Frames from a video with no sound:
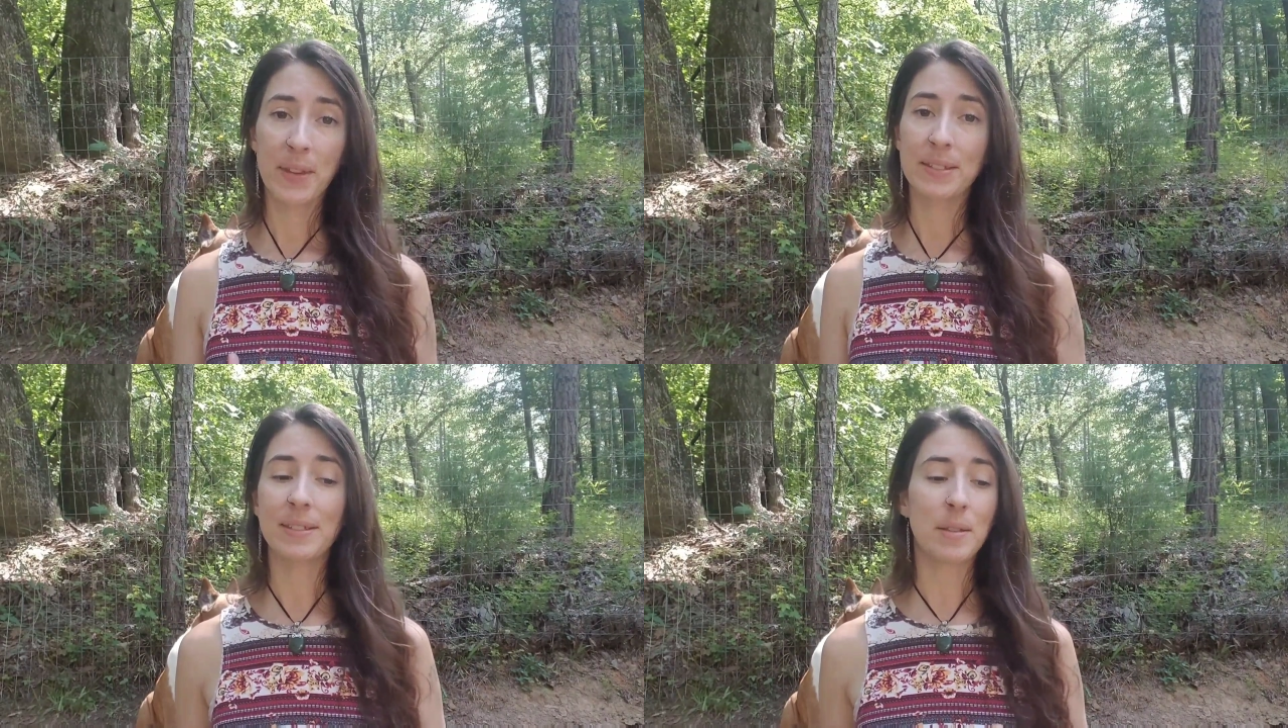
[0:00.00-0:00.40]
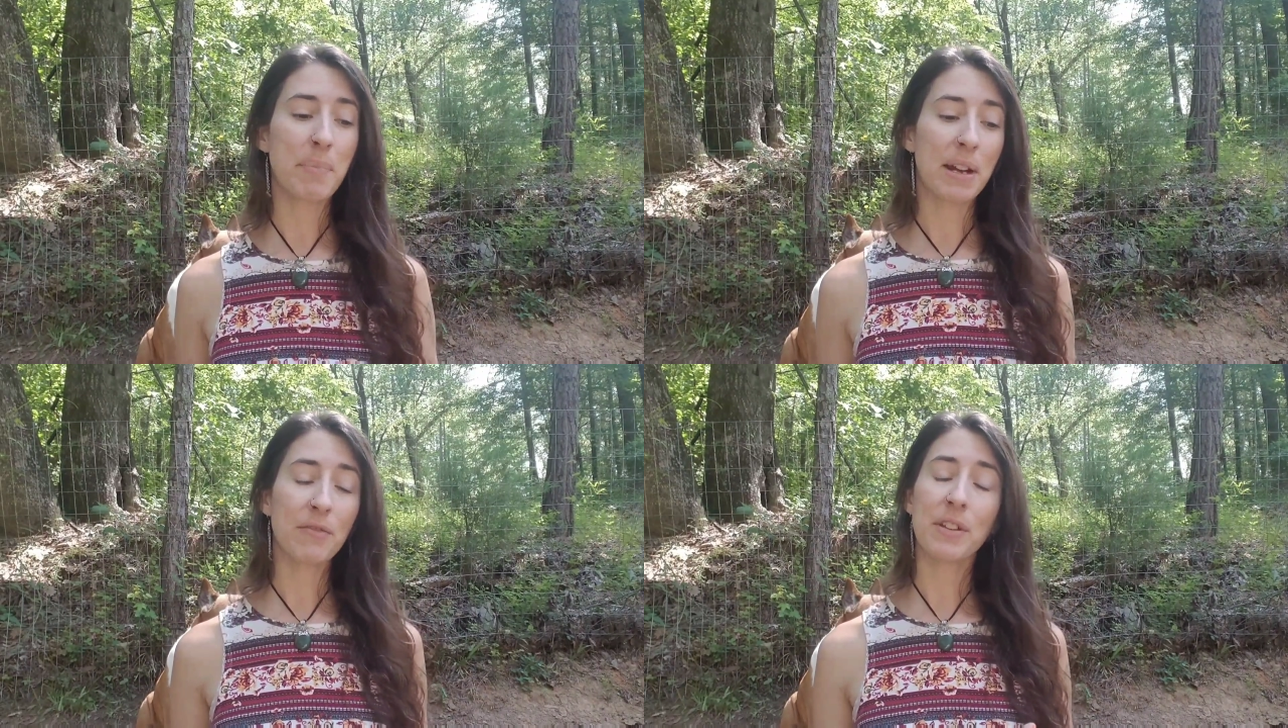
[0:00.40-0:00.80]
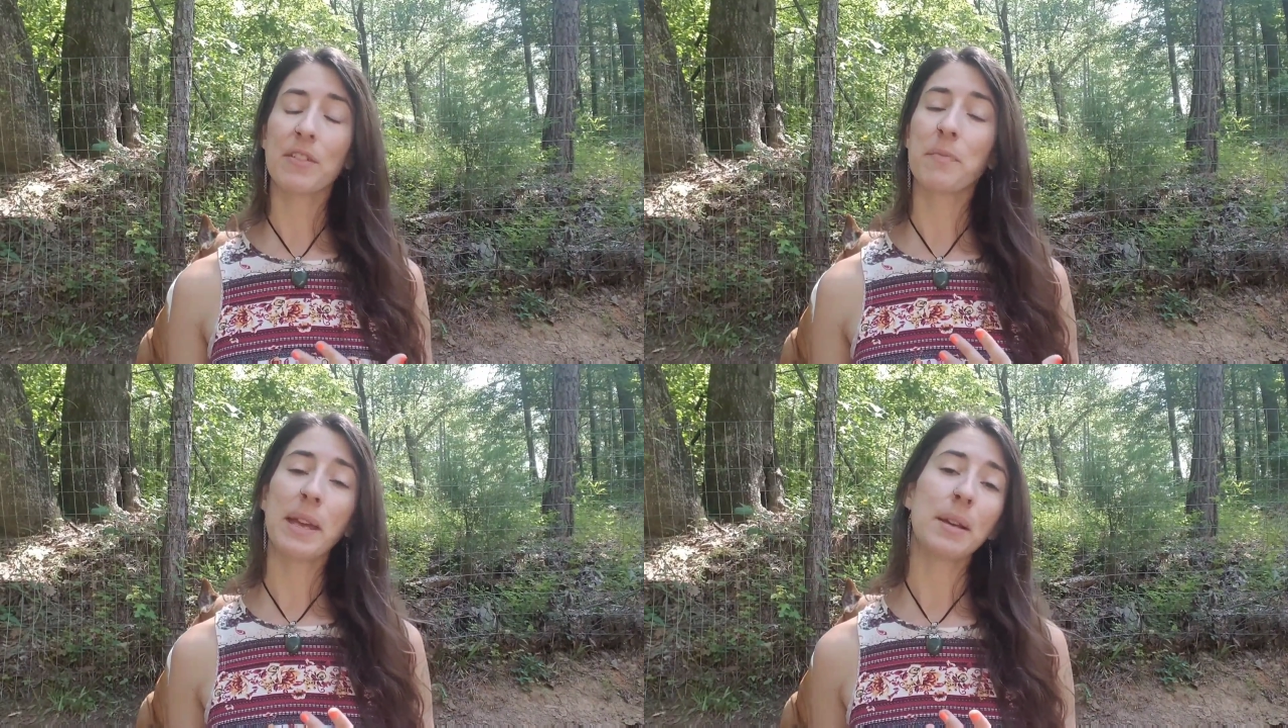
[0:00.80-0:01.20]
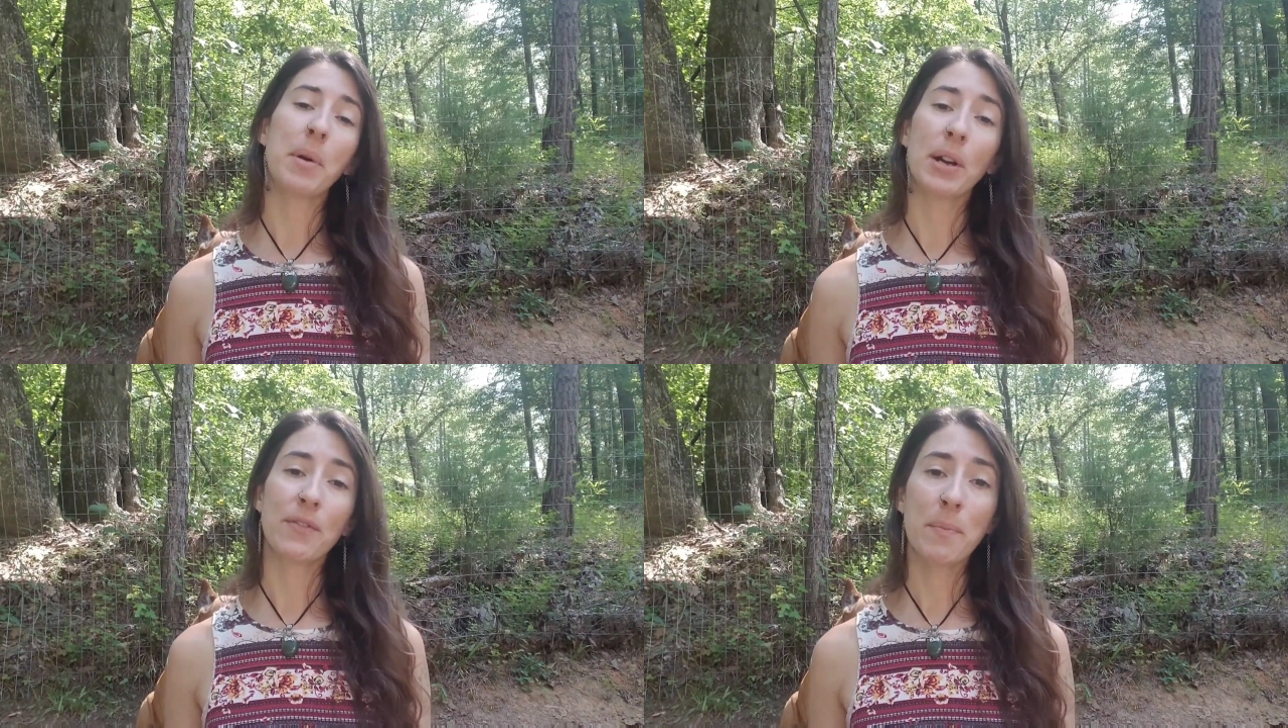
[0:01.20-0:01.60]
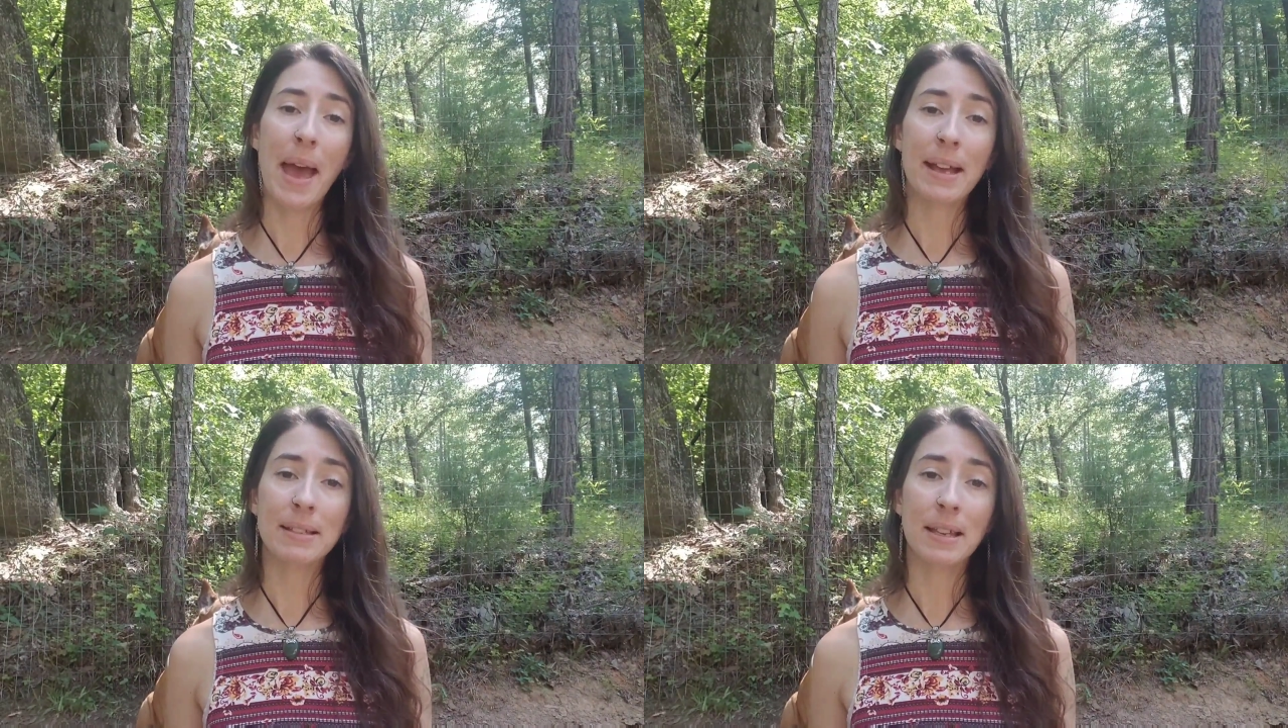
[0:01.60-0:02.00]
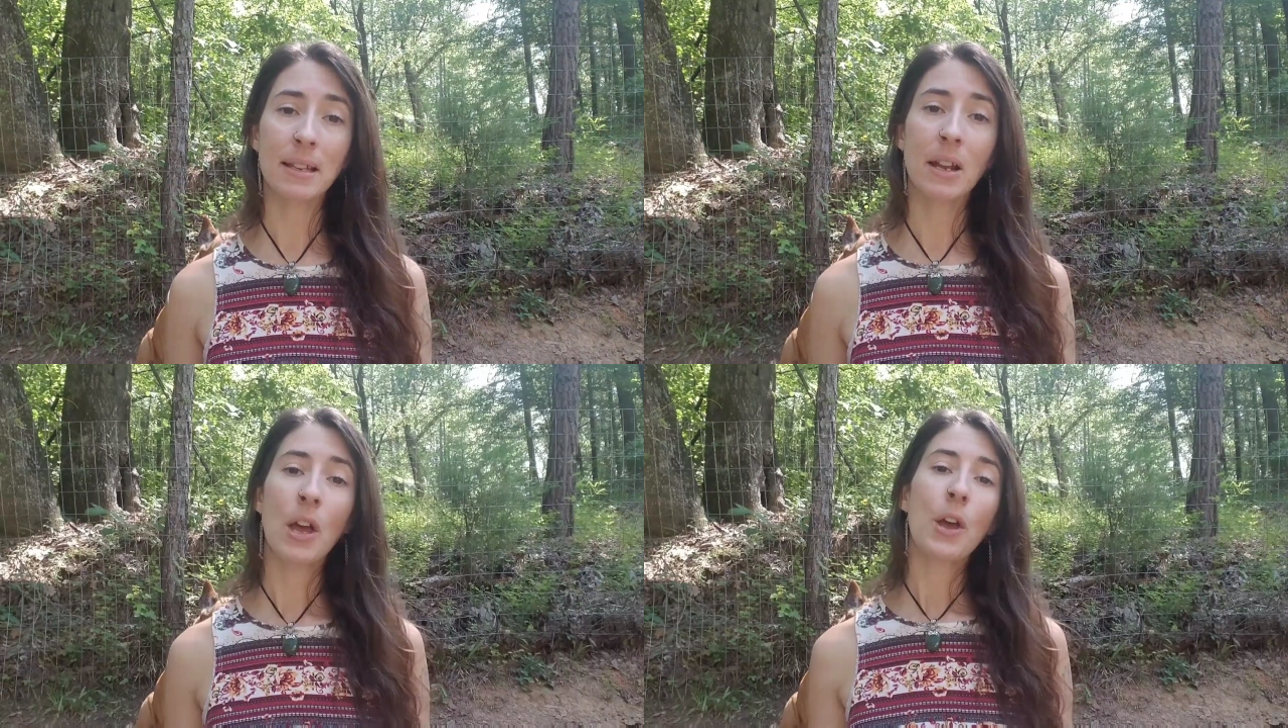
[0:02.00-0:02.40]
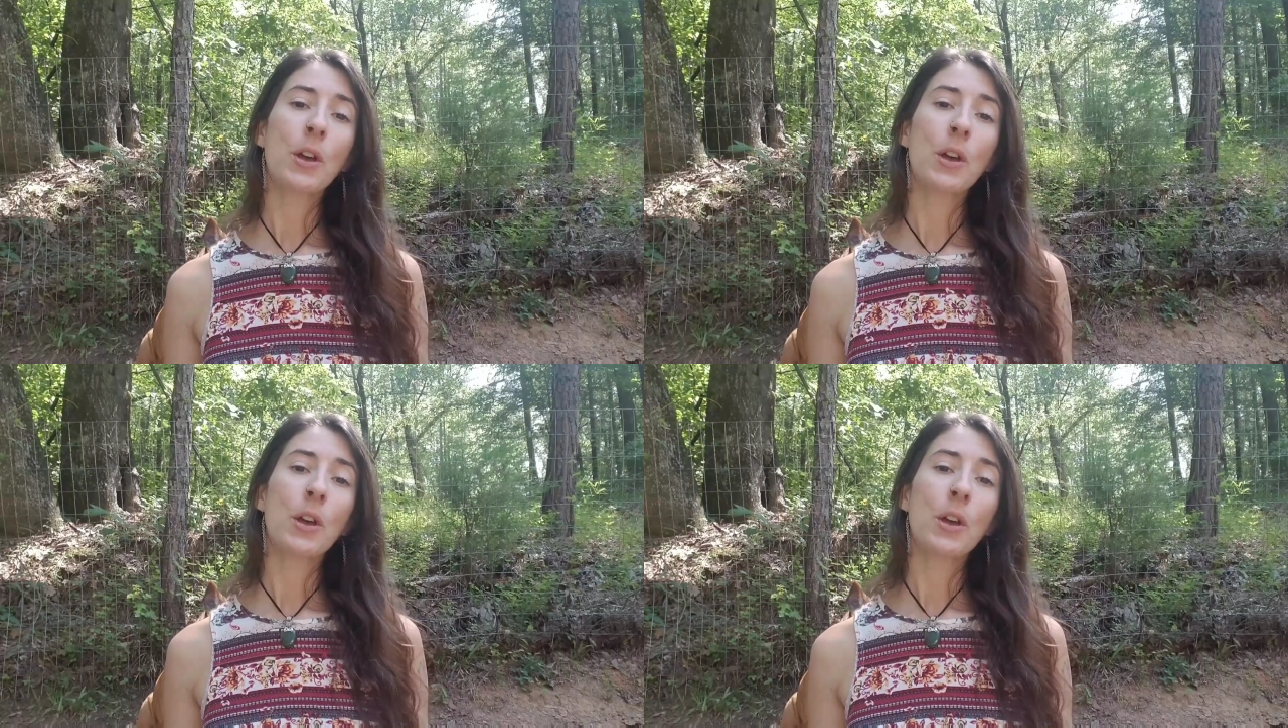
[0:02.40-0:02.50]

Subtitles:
This is the benefit of being part of the magazine.